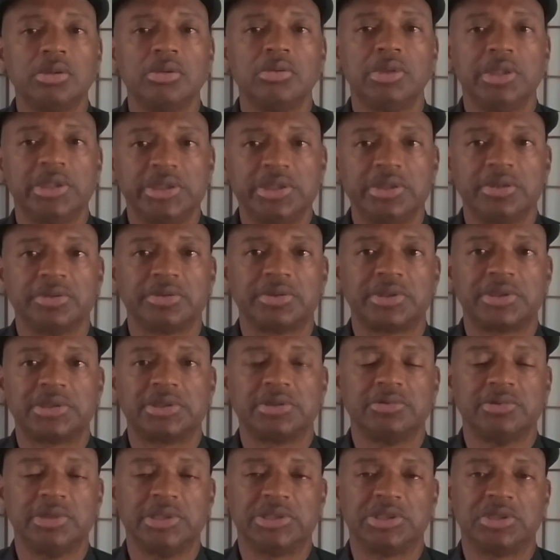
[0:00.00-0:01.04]
with your
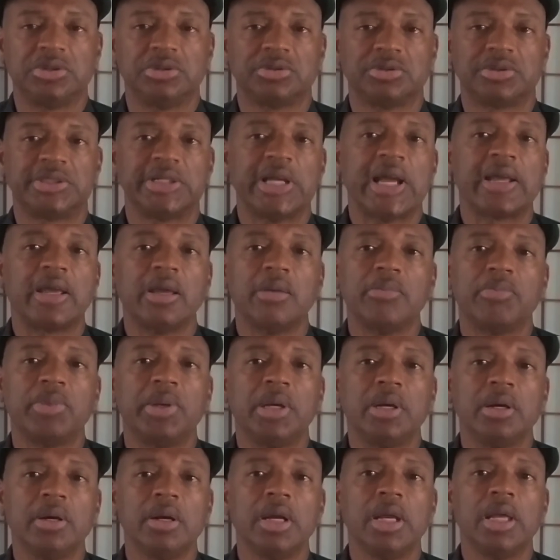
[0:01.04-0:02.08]
2nd
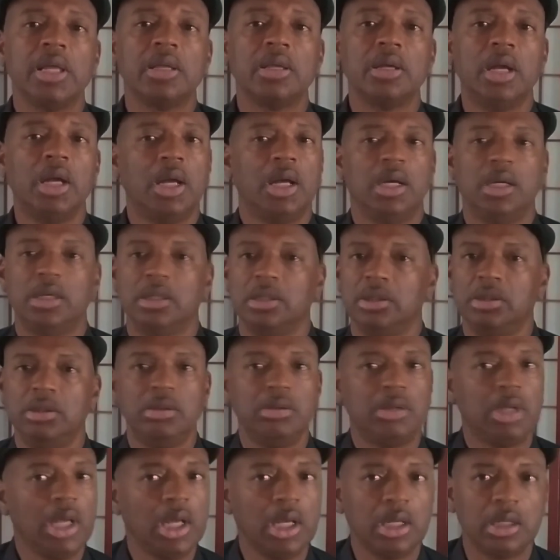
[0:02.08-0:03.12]
period, you
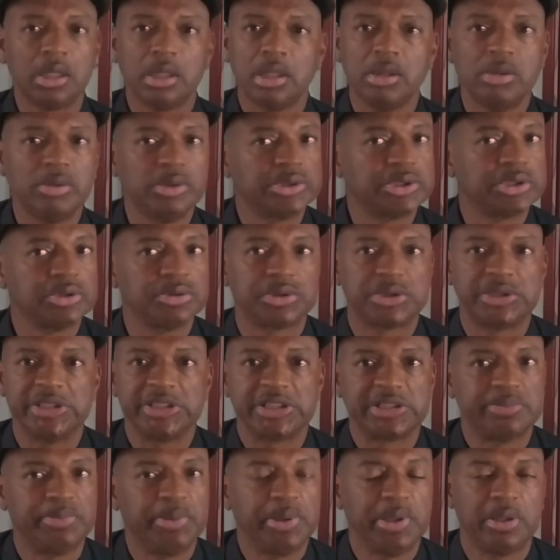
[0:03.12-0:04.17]
can't do with your
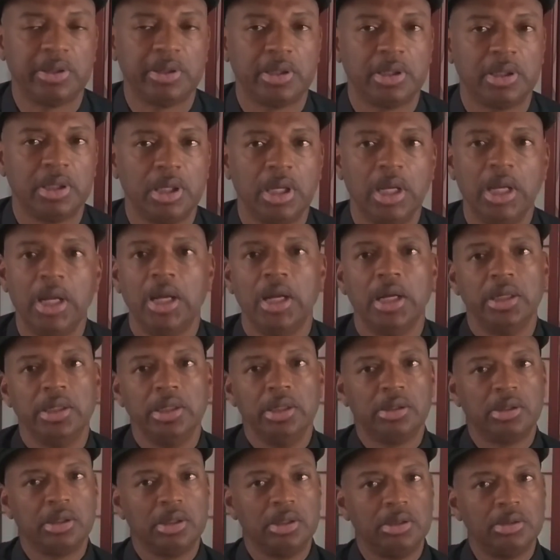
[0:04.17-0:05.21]
6th period. You
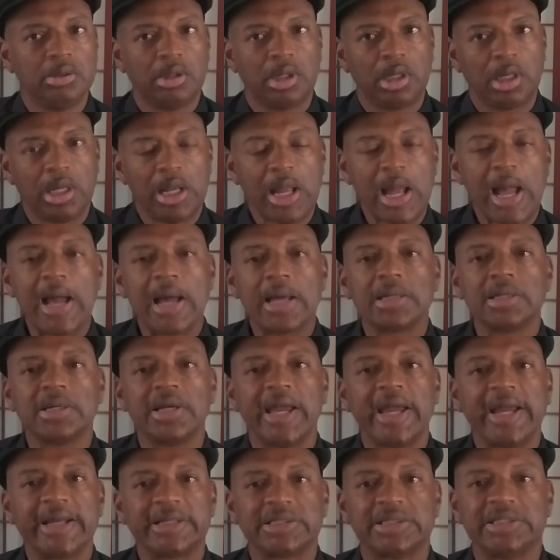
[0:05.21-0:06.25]
can do a lot of
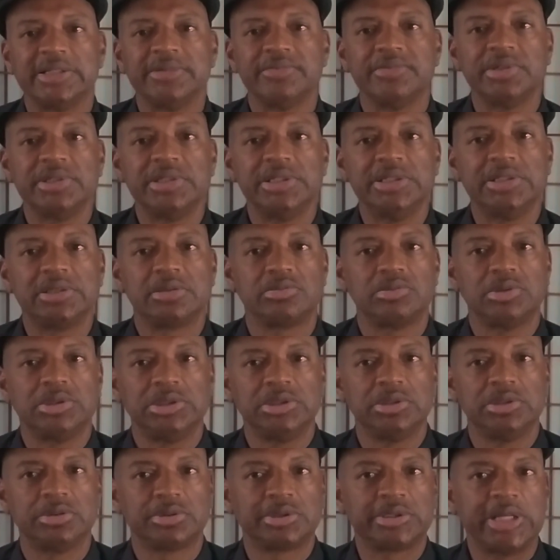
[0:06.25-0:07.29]
activities with
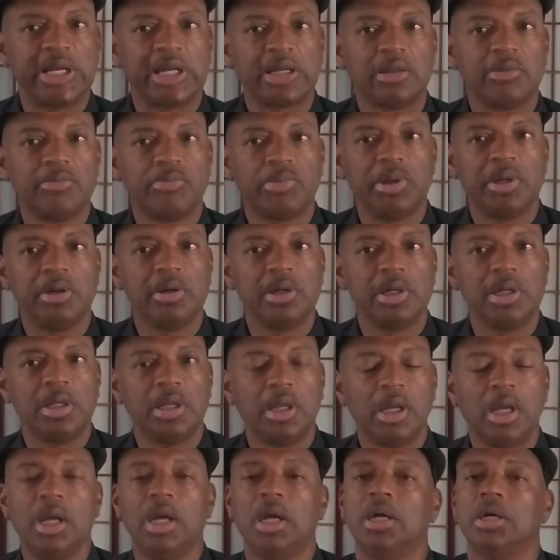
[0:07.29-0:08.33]
your 2nd period.
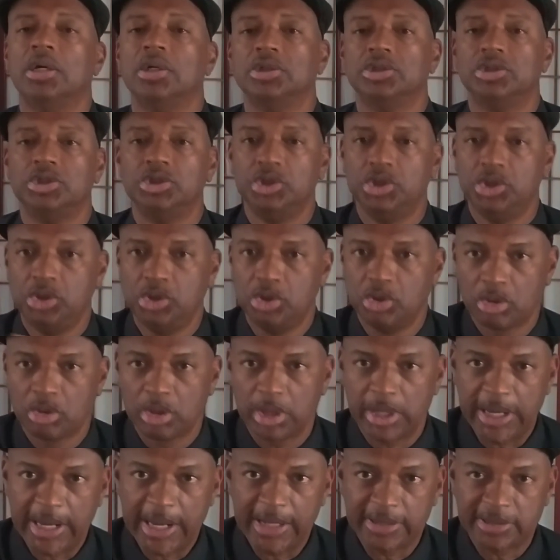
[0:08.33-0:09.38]
You're going
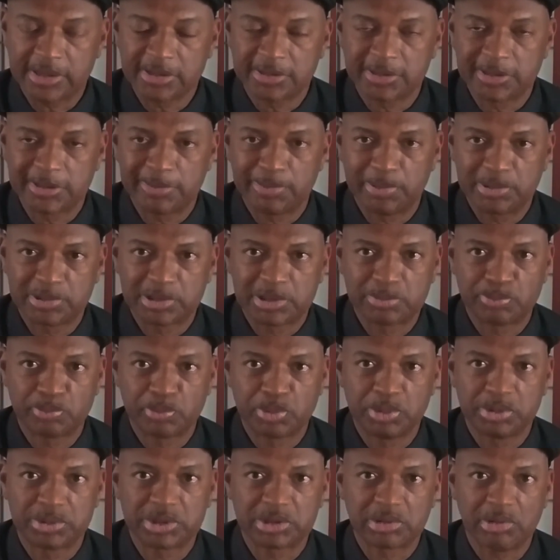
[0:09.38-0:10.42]
to have to
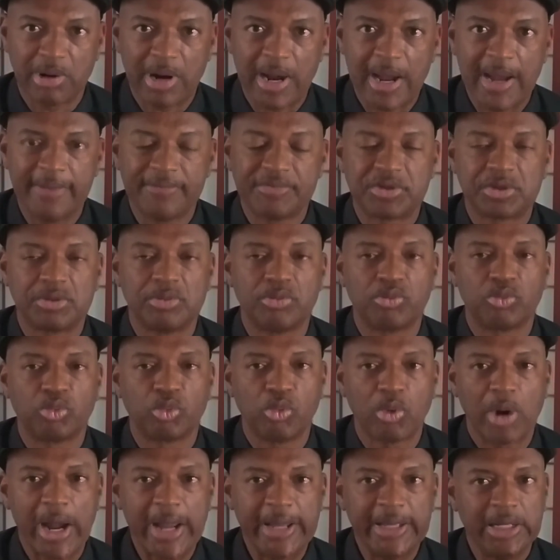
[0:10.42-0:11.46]
prescribe some
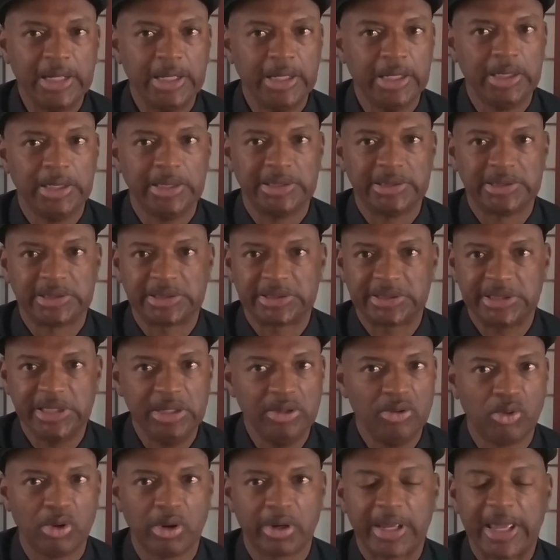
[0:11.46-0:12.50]
writing and seat
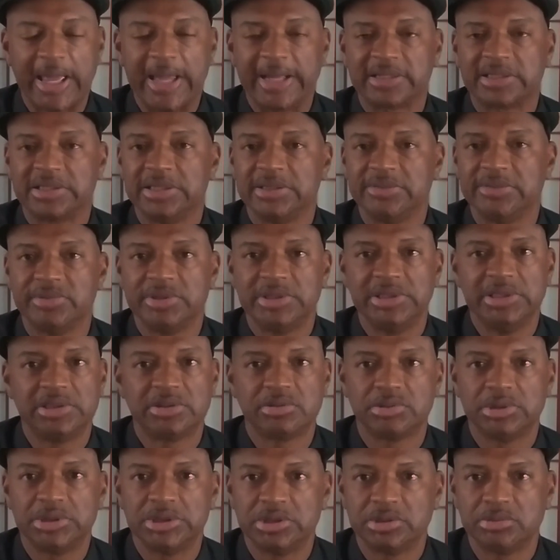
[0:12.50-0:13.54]
work activities
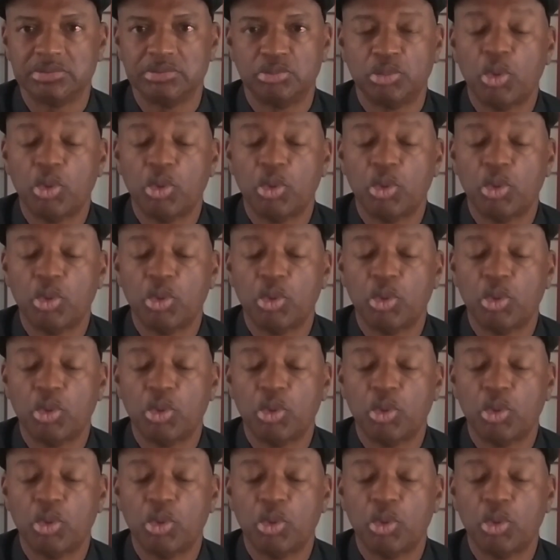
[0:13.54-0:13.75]
with your